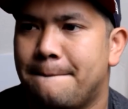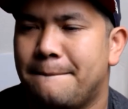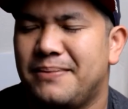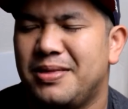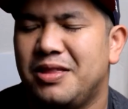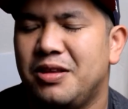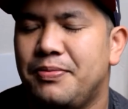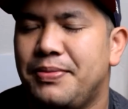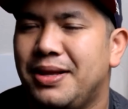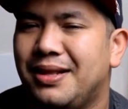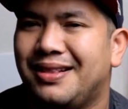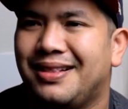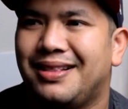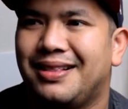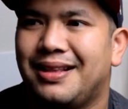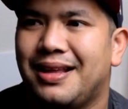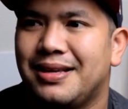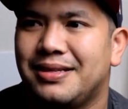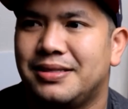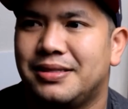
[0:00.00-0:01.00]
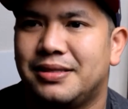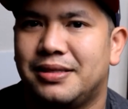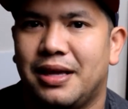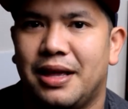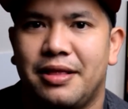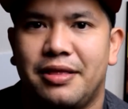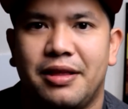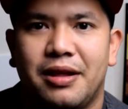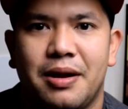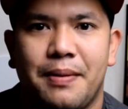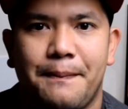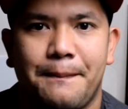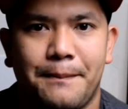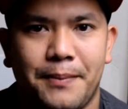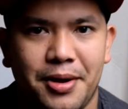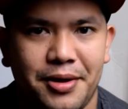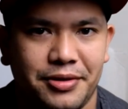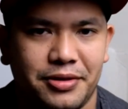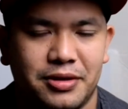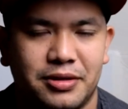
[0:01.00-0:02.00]
a little bit less than a
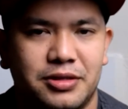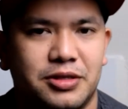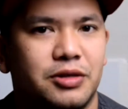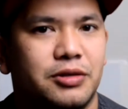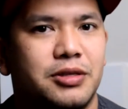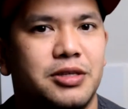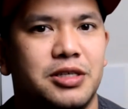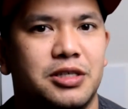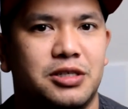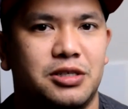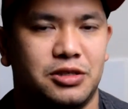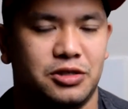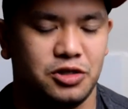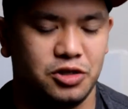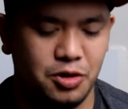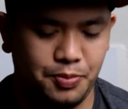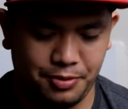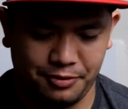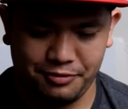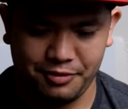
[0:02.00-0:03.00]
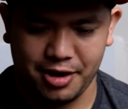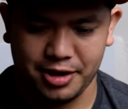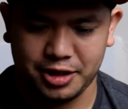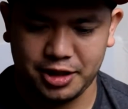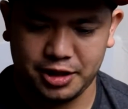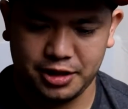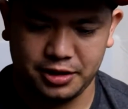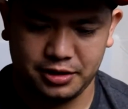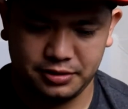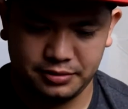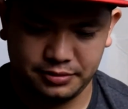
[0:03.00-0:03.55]
month. So this is super fresh.